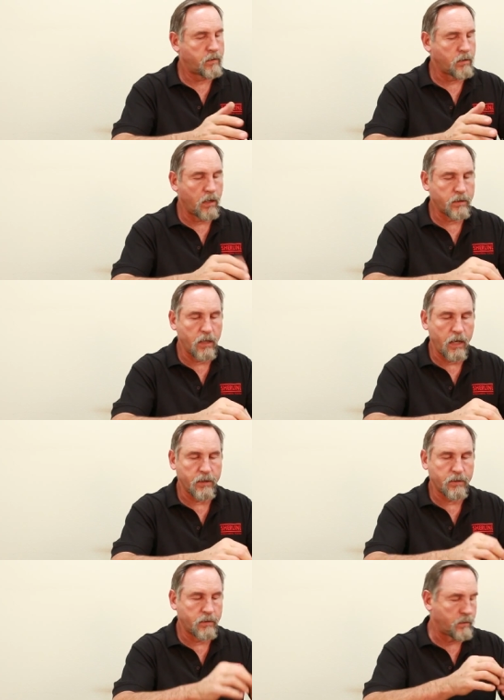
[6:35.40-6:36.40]
That's all it
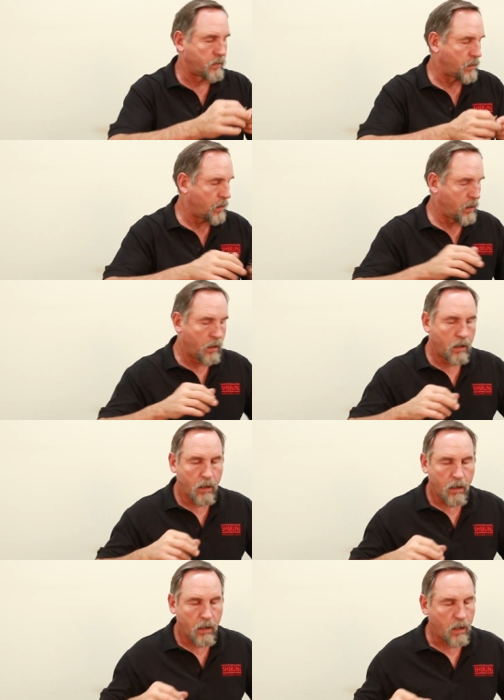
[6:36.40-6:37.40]
takes.
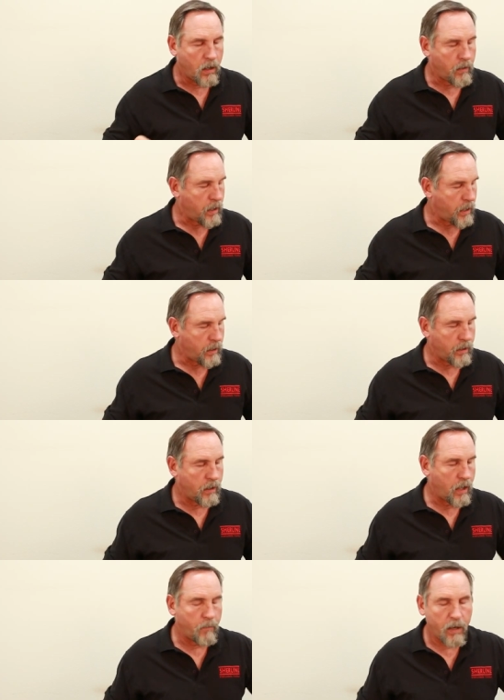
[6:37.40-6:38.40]
All right,
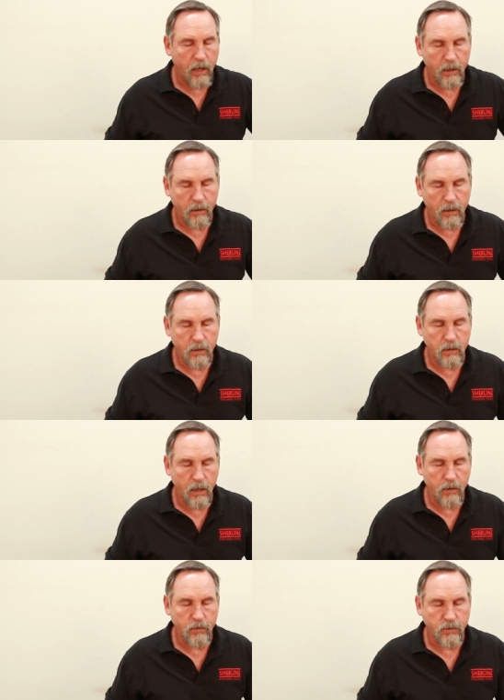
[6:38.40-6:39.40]
and now my
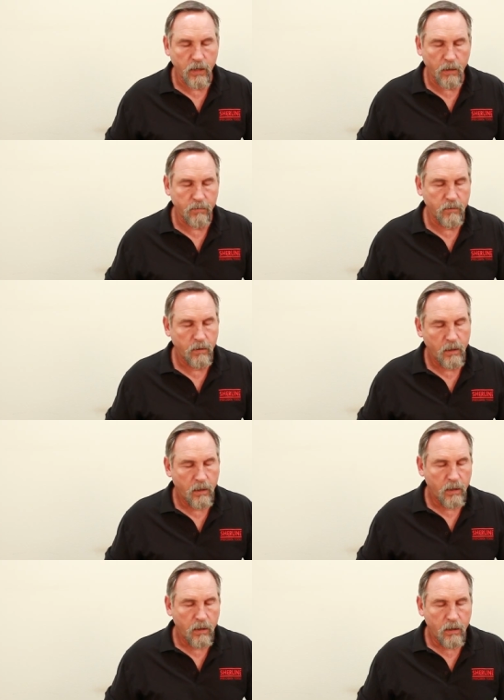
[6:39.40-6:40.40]
indicator is set up,
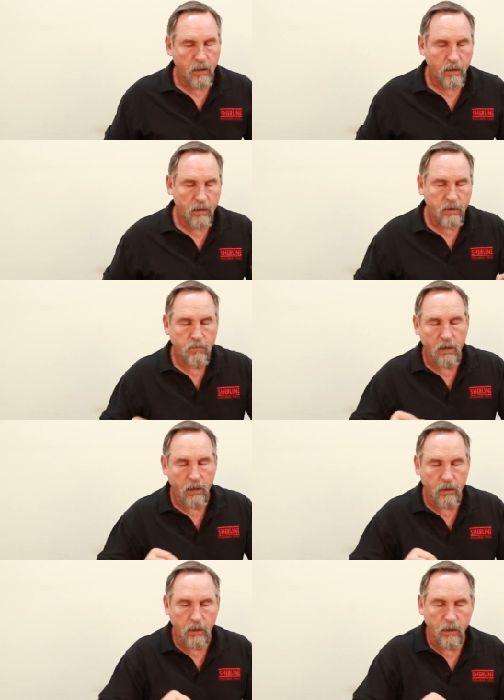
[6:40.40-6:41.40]

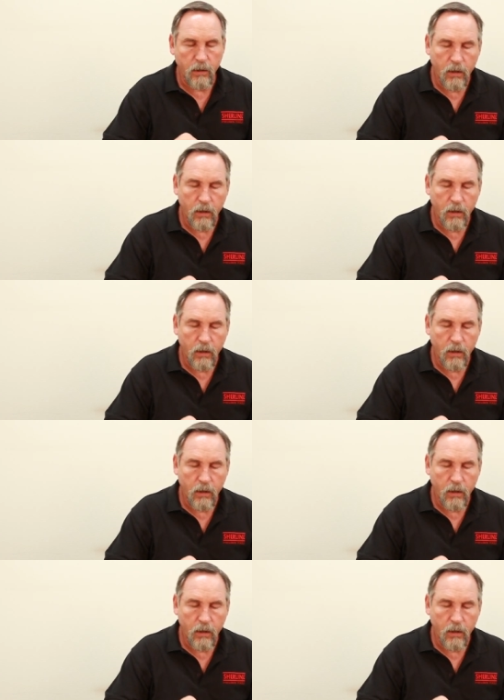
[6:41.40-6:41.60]
spinning good.